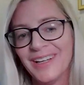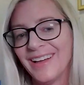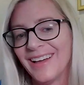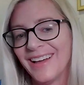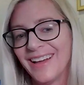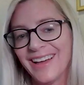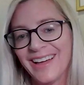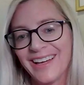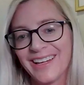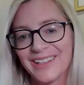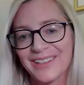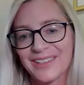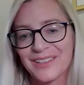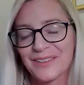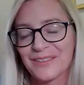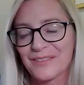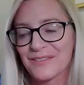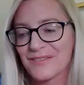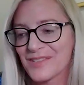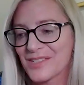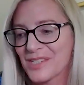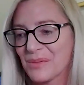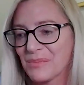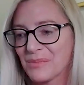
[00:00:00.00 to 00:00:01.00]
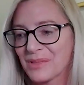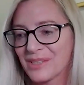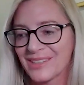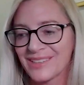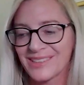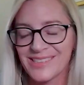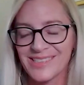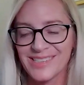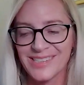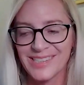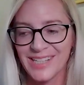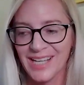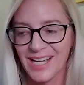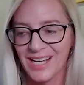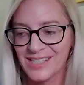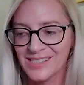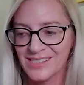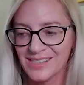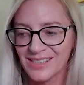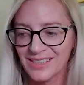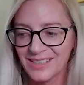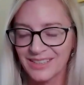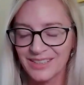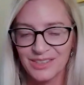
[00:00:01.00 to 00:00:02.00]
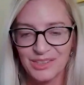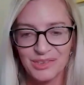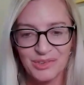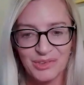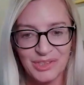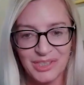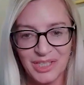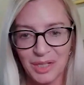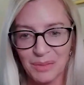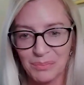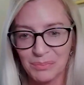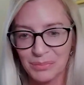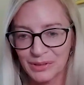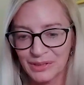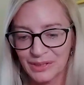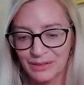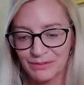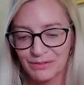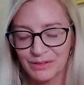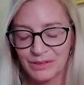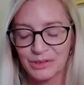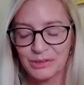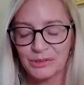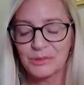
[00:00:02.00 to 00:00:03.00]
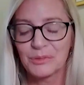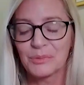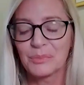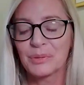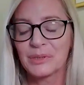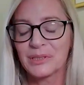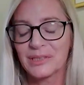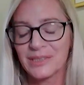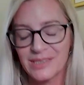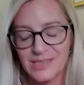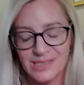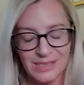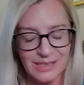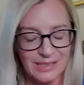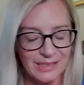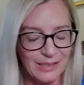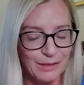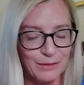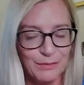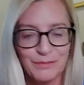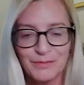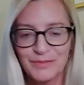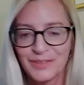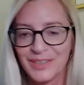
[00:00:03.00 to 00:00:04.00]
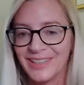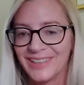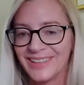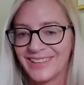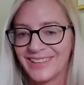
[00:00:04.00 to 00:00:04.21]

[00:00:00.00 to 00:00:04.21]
Yeah. And if somebody is gaslighting you or not believing you, please leave.